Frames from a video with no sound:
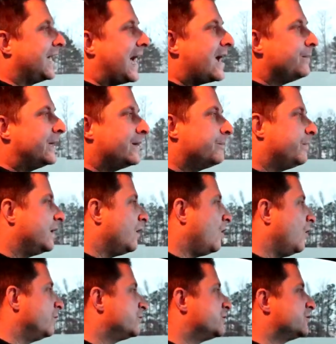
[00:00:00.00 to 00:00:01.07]
timing
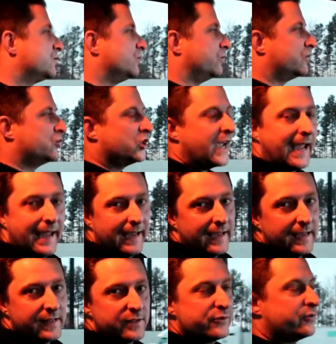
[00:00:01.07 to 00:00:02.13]
belts or
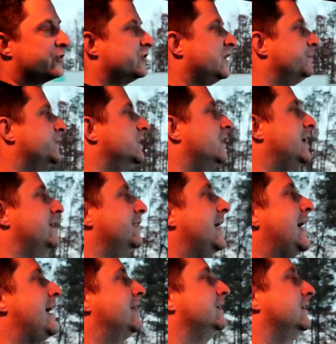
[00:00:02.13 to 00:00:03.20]
chains or something like
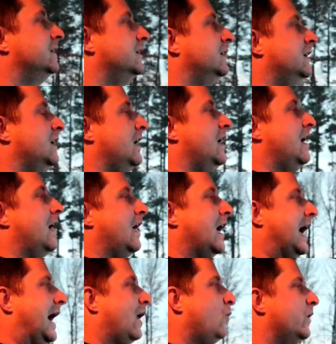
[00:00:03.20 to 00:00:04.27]
that,
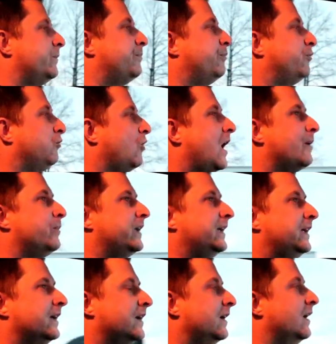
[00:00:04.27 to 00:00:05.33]
I would probably